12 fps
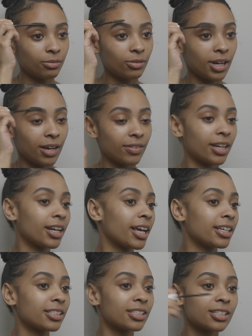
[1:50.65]
will have that
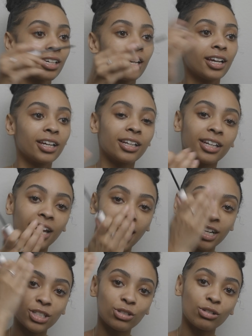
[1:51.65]
nice
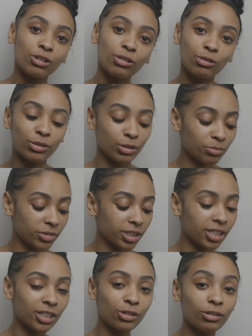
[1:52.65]
natural groomed
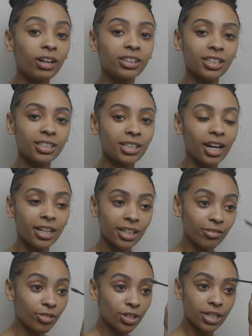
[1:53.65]
look throughout the entirety
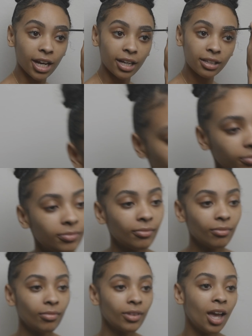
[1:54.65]
of your day.
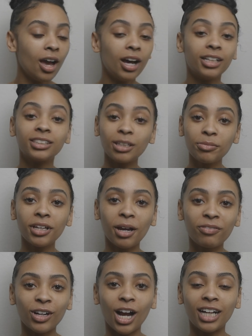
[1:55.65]
And something I
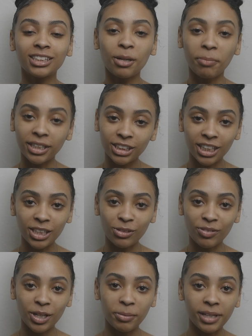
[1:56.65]
forgot to mention at the
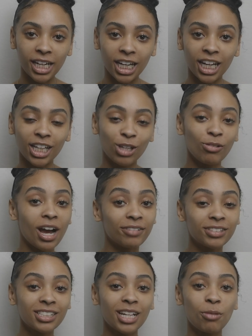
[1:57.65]
very beginning, you have
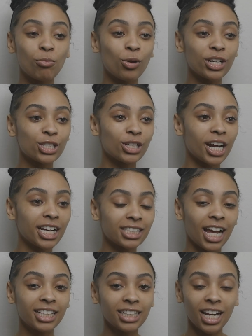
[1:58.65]
to stay moisturized.
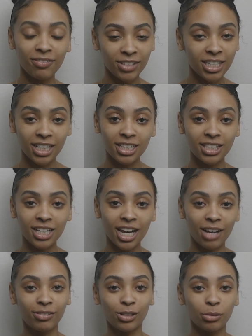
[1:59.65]
I have the tendency to
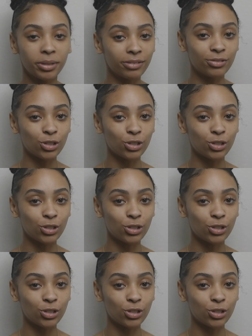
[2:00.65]
have a little bit of